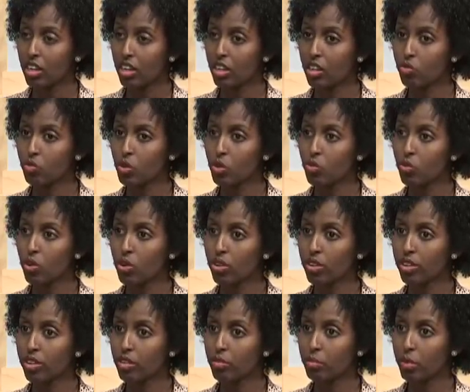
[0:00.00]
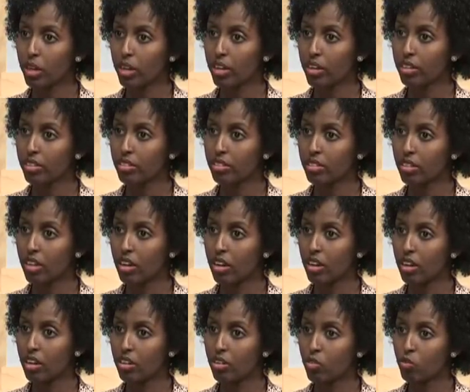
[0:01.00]
And we're worrying about
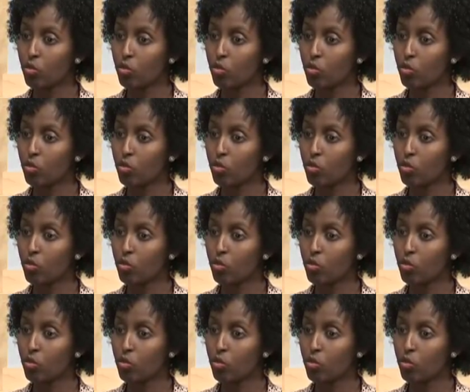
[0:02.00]
uh,